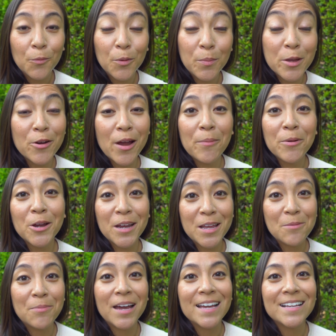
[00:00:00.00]
We'll be grabbing our
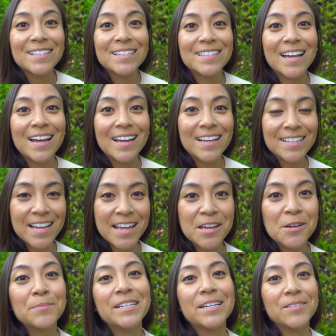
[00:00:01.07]
e-bikes,
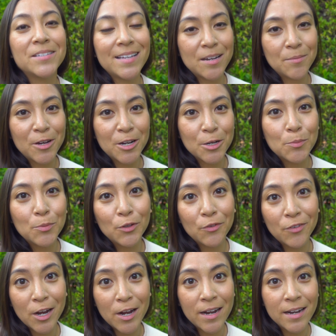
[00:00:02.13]
taking them down Santa Monica
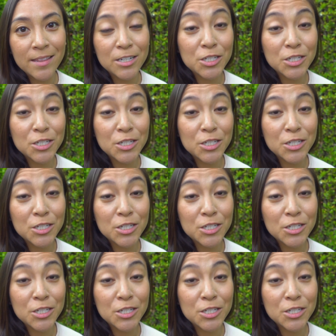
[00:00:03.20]
Boulevard.